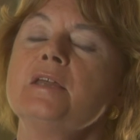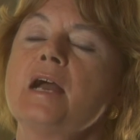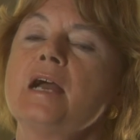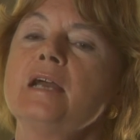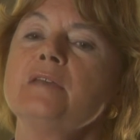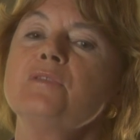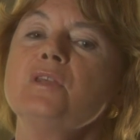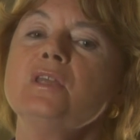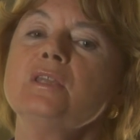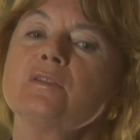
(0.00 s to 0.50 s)

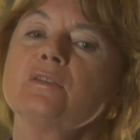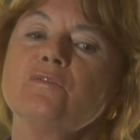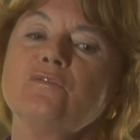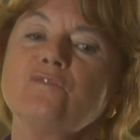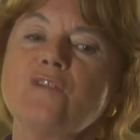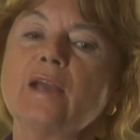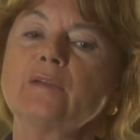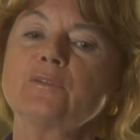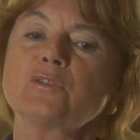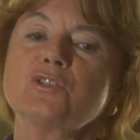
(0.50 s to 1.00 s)
I think the
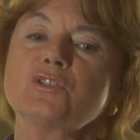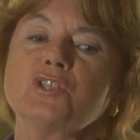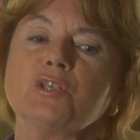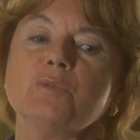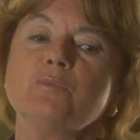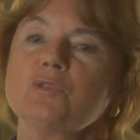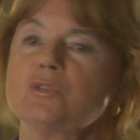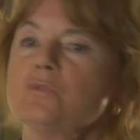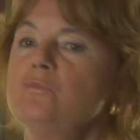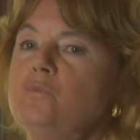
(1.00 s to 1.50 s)
fact that she
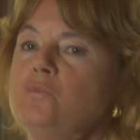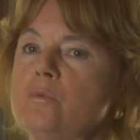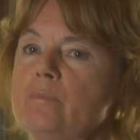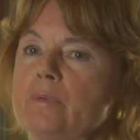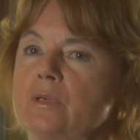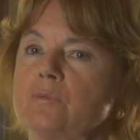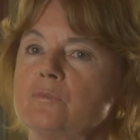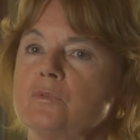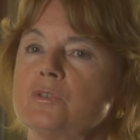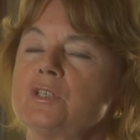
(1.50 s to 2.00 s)
was a
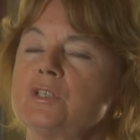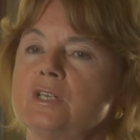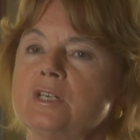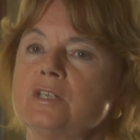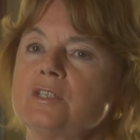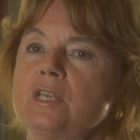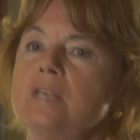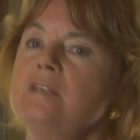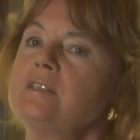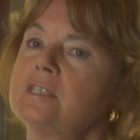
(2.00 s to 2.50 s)
woman was, in a
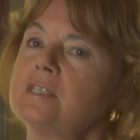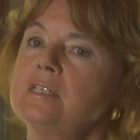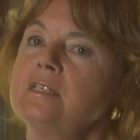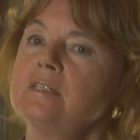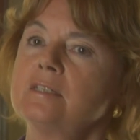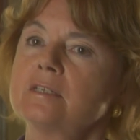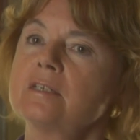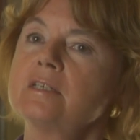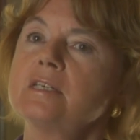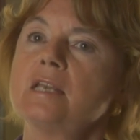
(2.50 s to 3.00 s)
sense,
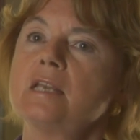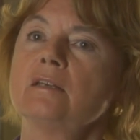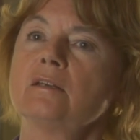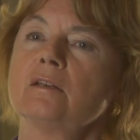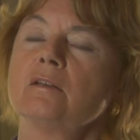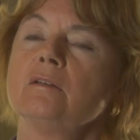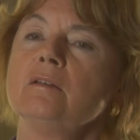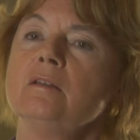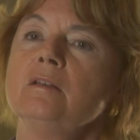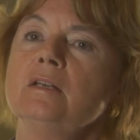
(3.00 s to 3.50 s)

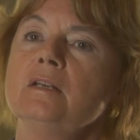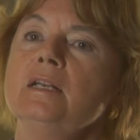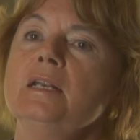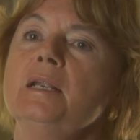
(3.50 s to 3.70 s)
incidental.